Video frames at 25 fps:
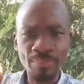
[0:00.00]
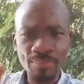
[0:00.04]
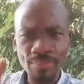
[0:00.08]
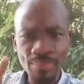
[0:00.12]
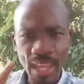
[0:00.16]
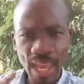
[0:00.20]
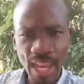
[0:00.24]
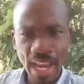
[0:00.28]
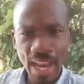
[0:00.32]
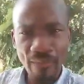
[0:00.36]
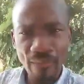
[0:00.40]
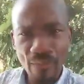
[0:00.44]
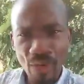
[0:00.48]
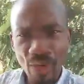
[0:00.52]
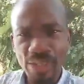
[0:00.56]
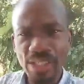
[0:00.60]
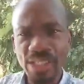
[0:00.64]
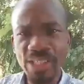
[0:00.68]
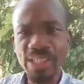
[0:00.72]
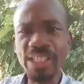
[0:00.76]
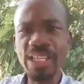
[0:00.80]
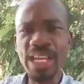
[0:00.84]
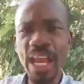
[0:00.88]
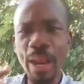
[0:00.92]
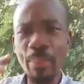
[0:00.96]
that
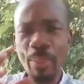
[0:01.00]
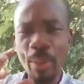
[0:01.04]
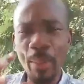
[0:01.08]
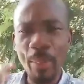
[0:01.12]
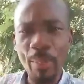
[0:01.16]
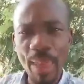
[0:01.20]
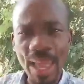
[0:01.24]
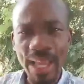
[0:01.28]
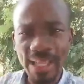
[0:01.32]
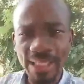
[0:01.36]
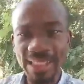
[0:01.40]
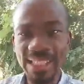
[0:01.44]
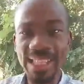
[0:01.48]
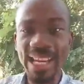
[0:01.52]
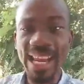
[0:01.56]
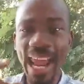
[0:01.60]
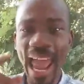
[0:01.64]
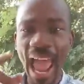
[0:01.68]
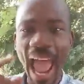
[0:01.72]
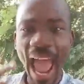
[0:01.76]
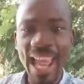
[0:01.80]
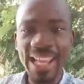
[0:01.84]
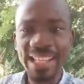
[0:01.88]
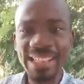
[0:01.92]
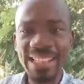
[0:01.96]
adversity, that perplexity, that
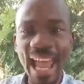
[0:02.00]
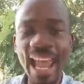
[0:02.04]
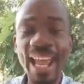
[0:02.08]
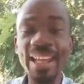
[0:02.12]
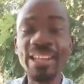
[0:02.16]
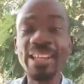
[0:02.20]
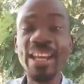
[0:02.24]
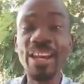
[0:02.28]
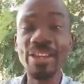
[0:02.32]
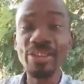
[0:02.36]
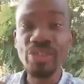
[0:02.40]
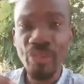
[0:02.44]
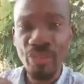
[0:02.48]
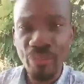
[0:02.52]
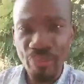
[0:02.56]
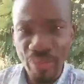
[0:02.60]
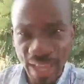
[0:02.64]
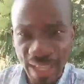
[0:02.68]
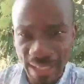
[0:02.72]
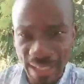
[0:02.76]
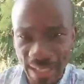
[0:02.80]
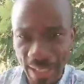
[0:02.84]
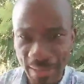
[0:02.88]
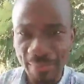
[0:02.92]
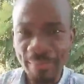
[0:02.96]
anxiety that you're
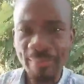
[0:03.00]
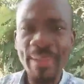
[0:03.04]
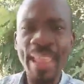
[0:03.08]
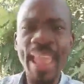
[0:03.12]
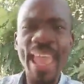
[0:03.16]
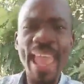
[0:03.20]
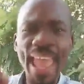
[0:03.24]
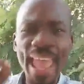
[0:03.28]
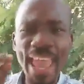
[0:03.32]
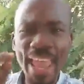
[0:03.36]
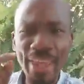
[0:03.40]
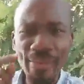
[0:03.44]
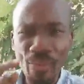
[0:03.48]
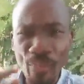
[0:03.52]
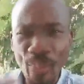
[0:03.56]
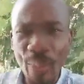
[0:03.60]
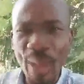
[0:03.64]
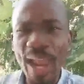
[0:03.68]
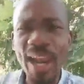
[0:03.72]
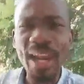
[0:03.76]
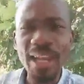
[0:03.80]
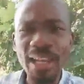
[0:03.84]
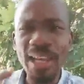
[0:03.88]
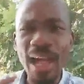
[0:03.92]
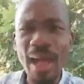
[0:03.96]
facing, it
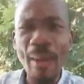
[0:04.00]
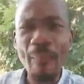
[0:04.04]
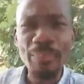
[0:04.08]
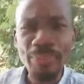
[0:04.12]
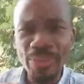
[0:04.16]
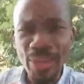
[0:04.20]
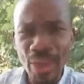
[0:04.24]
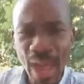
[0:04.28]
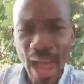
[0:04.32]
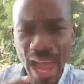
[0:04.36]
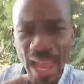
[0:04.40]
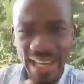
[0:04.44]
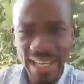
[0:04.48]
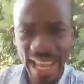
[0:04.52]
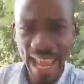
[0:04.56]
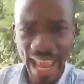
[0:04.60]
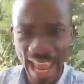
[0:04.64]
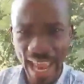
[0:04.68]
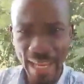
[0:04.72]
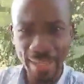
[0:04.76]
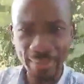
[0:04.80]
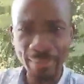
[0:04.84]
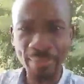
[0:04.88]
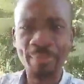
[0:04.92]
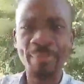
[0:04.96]
will come to an
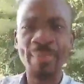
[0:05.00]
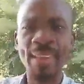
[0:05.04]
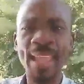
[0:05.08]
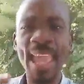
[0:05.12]
end.